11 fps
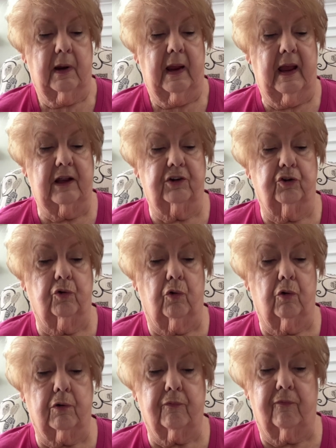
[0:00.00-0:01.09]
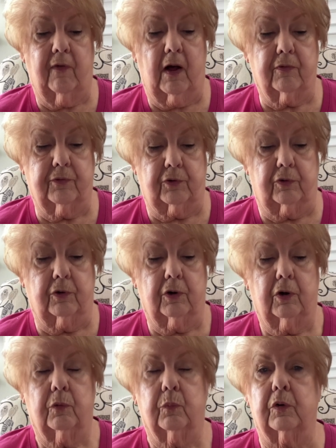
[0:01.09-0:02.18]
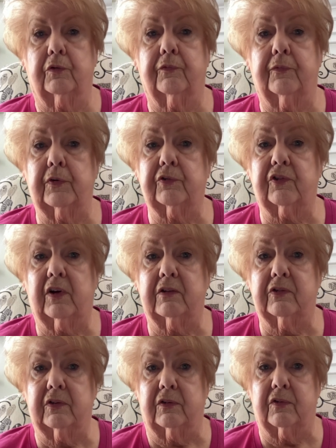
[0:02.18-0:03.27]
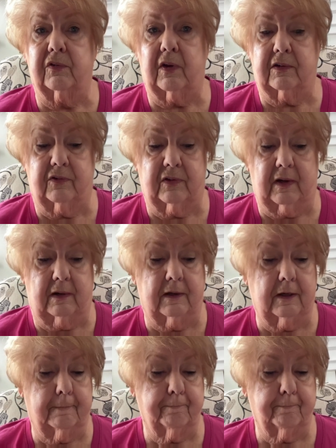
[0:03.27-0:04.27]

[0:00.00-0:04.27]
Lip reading: and your father were first cousins, I said.